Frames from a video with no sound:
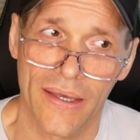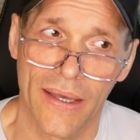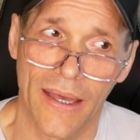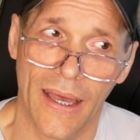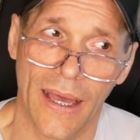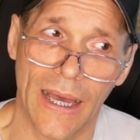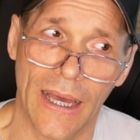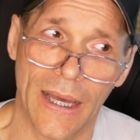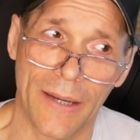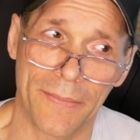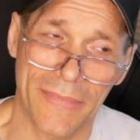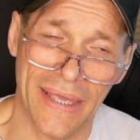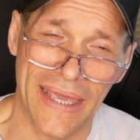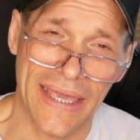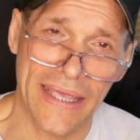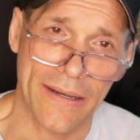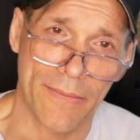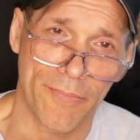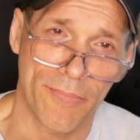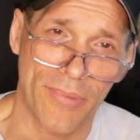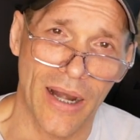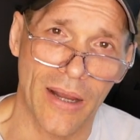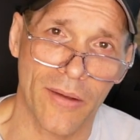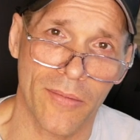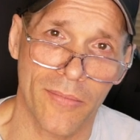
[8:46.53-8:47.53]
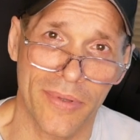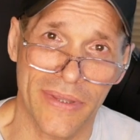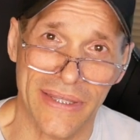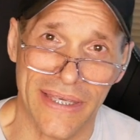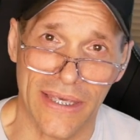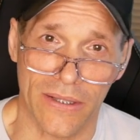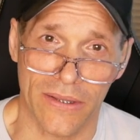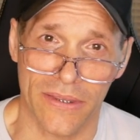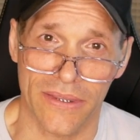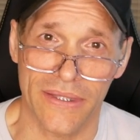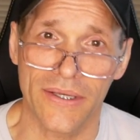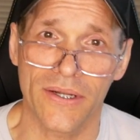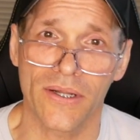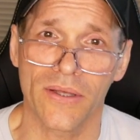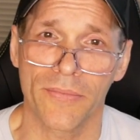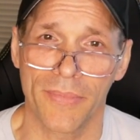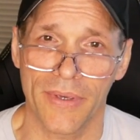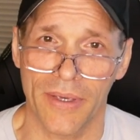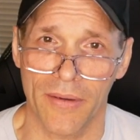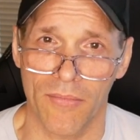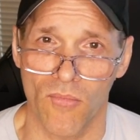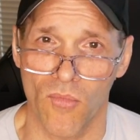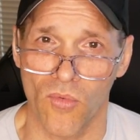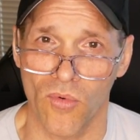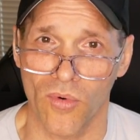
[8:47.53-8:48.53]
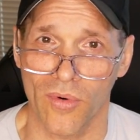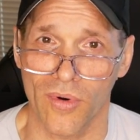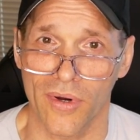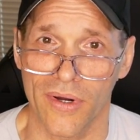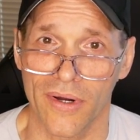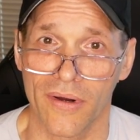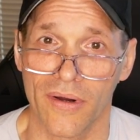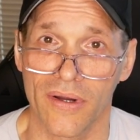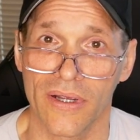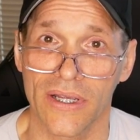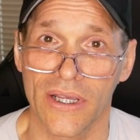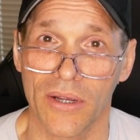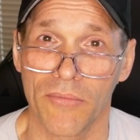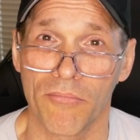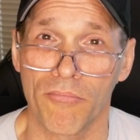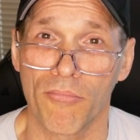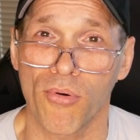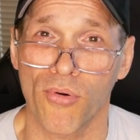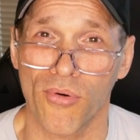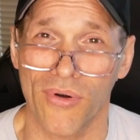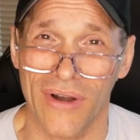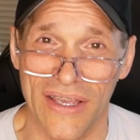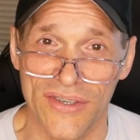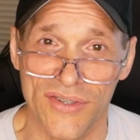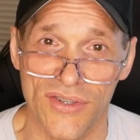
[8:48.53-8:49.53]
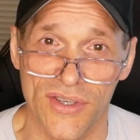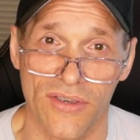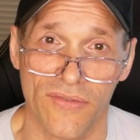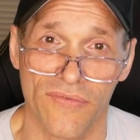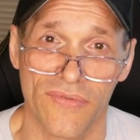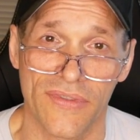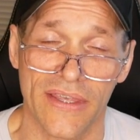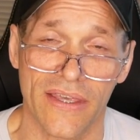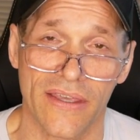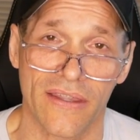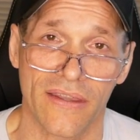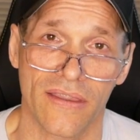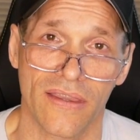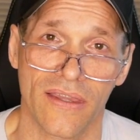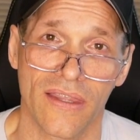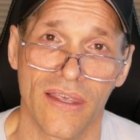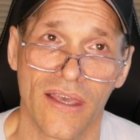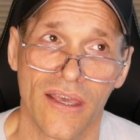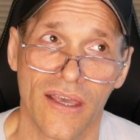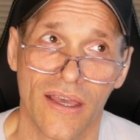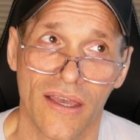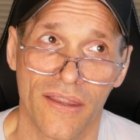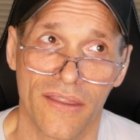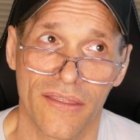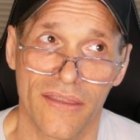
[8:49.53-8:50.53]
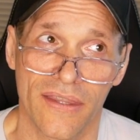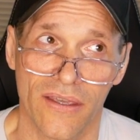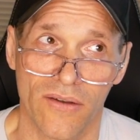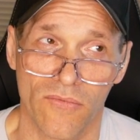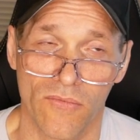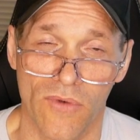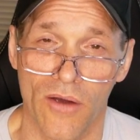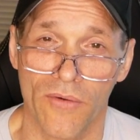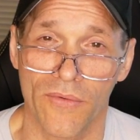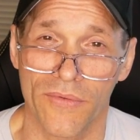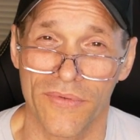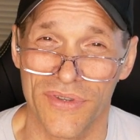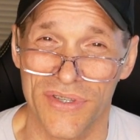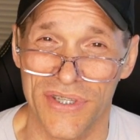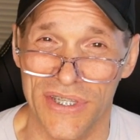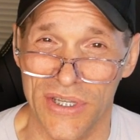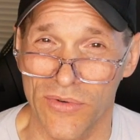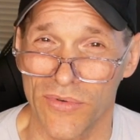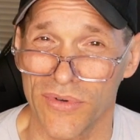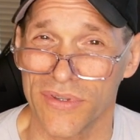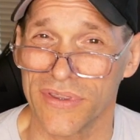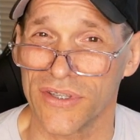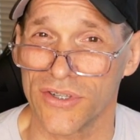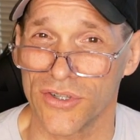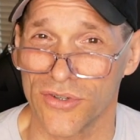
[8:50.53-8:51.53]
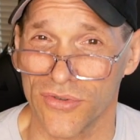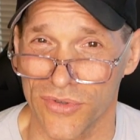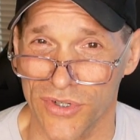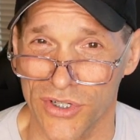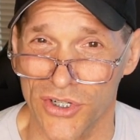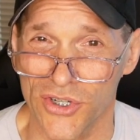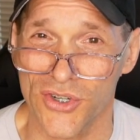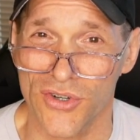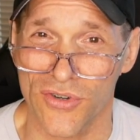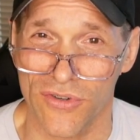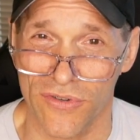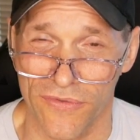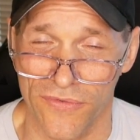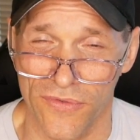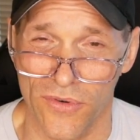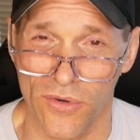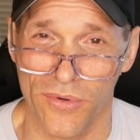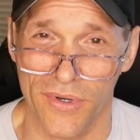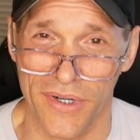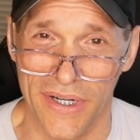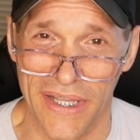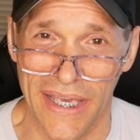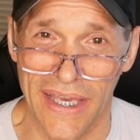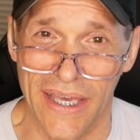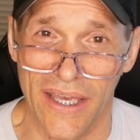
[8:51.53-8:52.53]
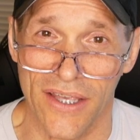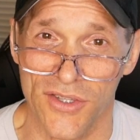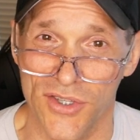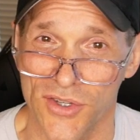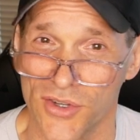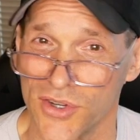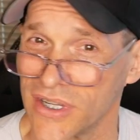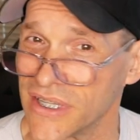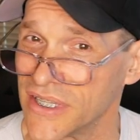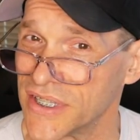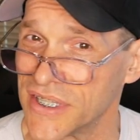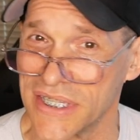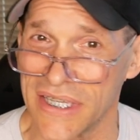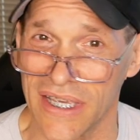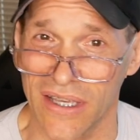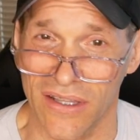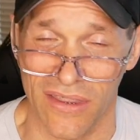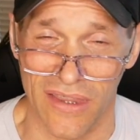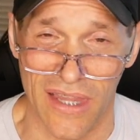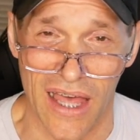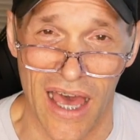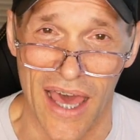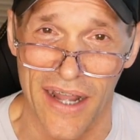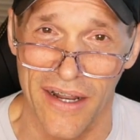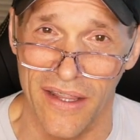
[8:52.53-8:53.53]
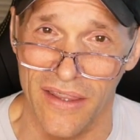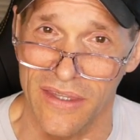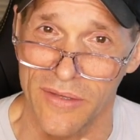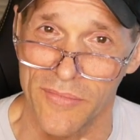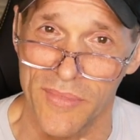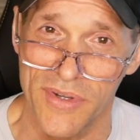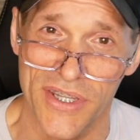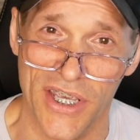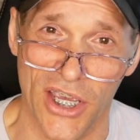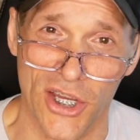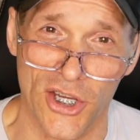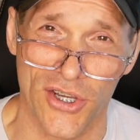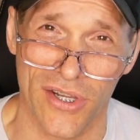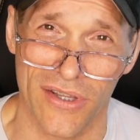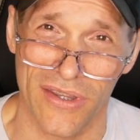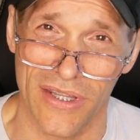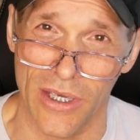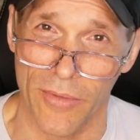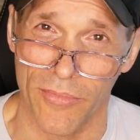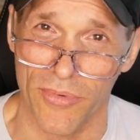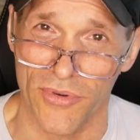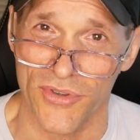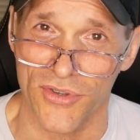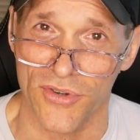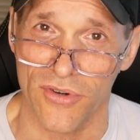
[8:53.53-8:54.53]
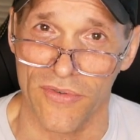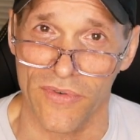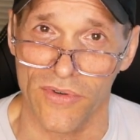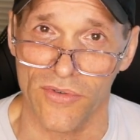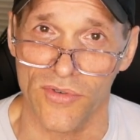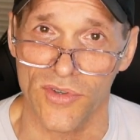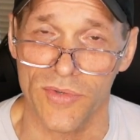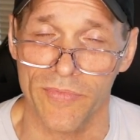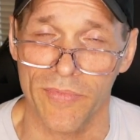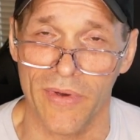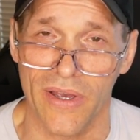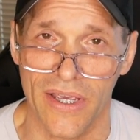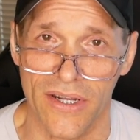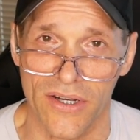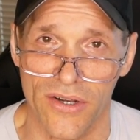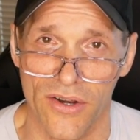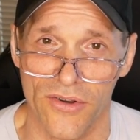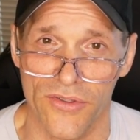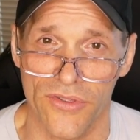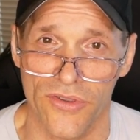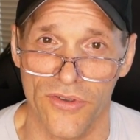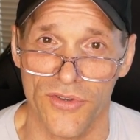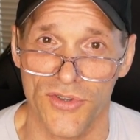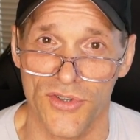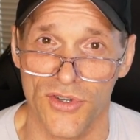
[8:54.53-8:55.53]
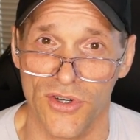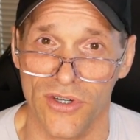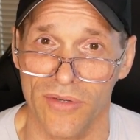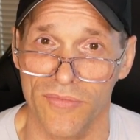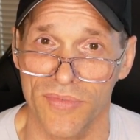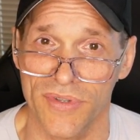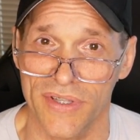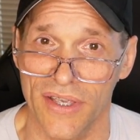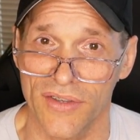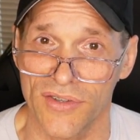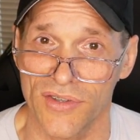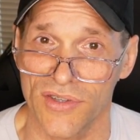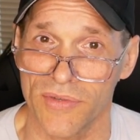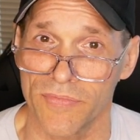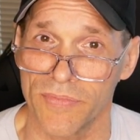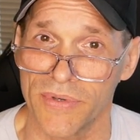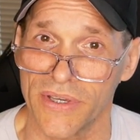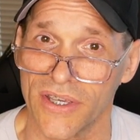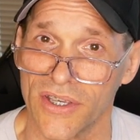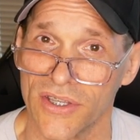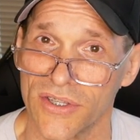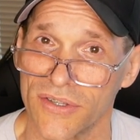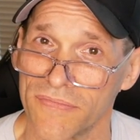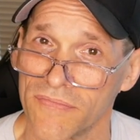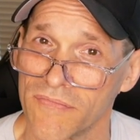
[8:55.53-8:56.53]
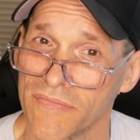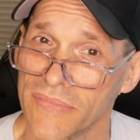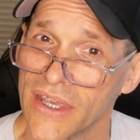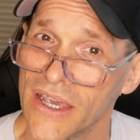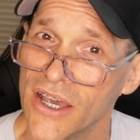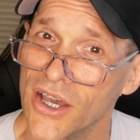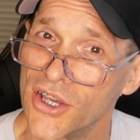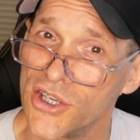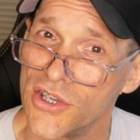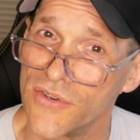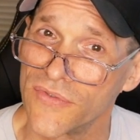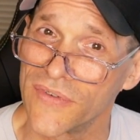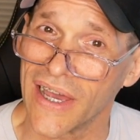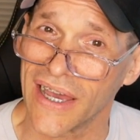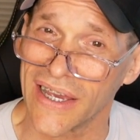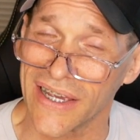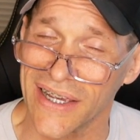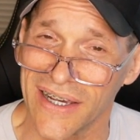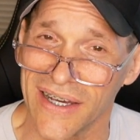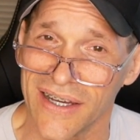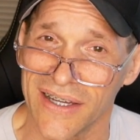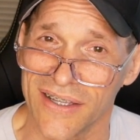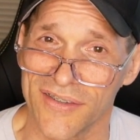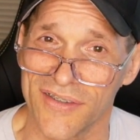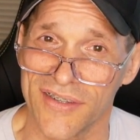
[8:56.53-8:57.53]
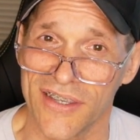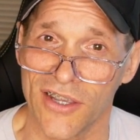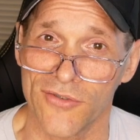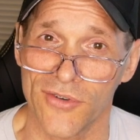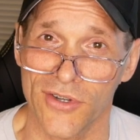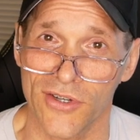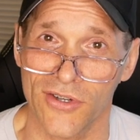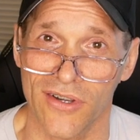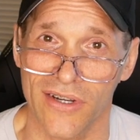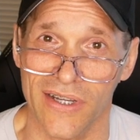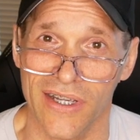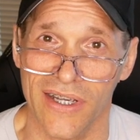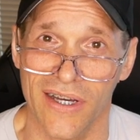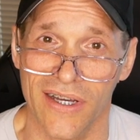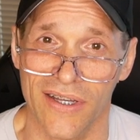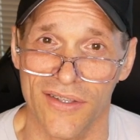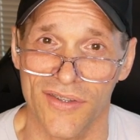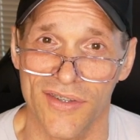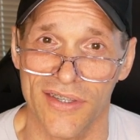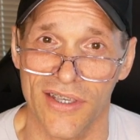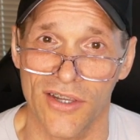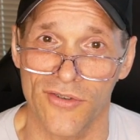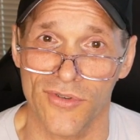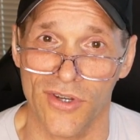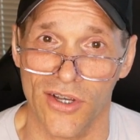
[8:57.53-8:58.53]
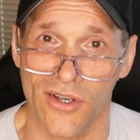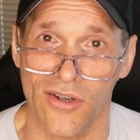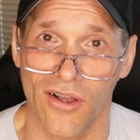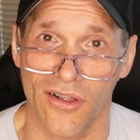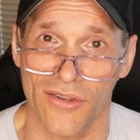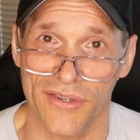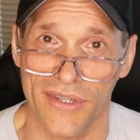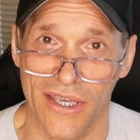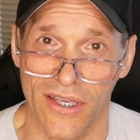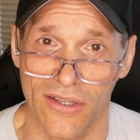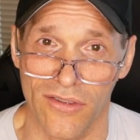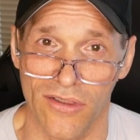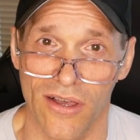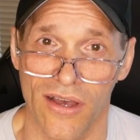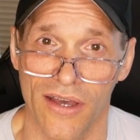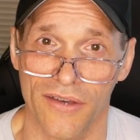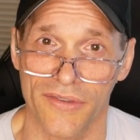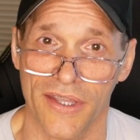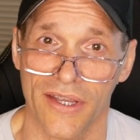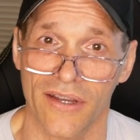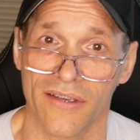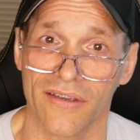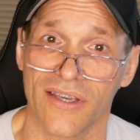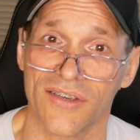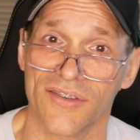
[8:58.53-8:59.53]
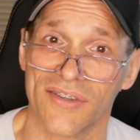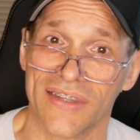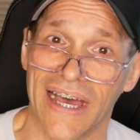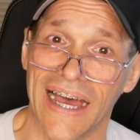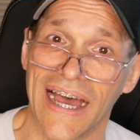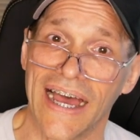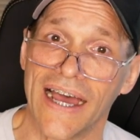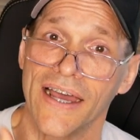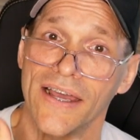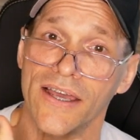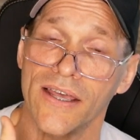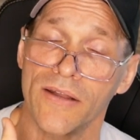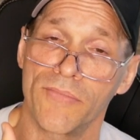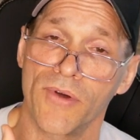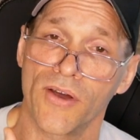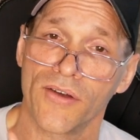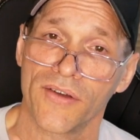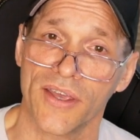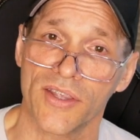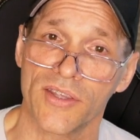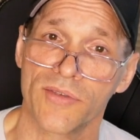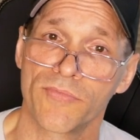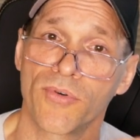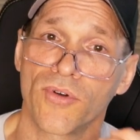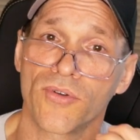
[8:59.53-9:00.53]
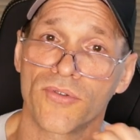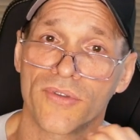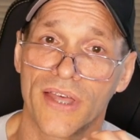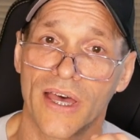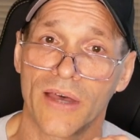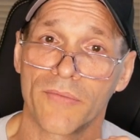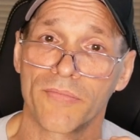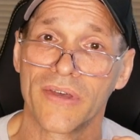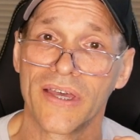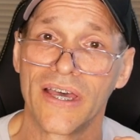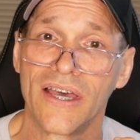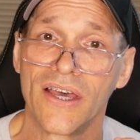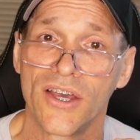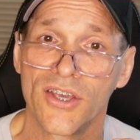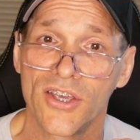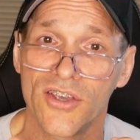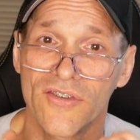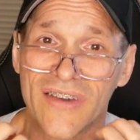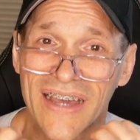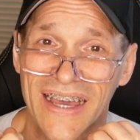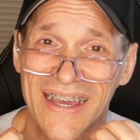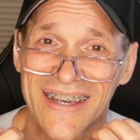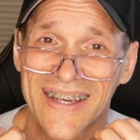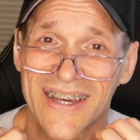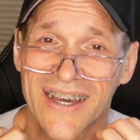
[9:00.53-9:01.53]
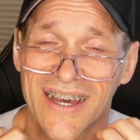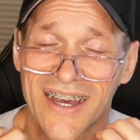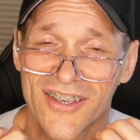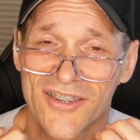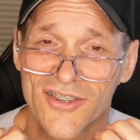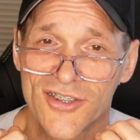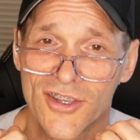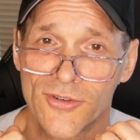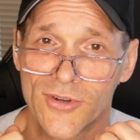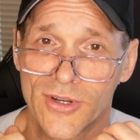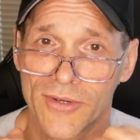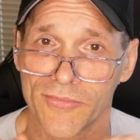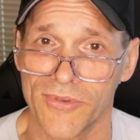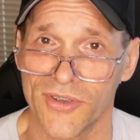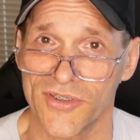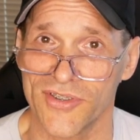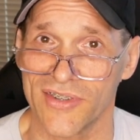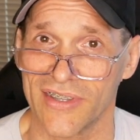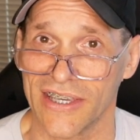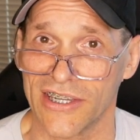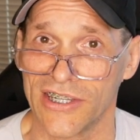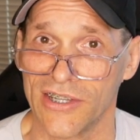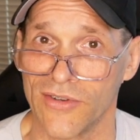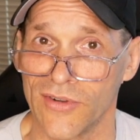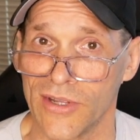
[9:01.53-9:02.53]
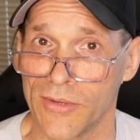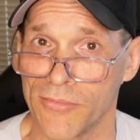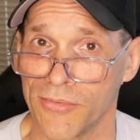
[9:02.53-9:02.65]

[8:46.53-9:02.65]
And probably a little bit more compressive than what we would see with the traditional forward head. So you're gonna see a lot of limitation in the upper cervical spine under those circumstances, because you've got concentric on concentric all day long there, because the hyoid bone gets pulled up, you've got concentric muscle activity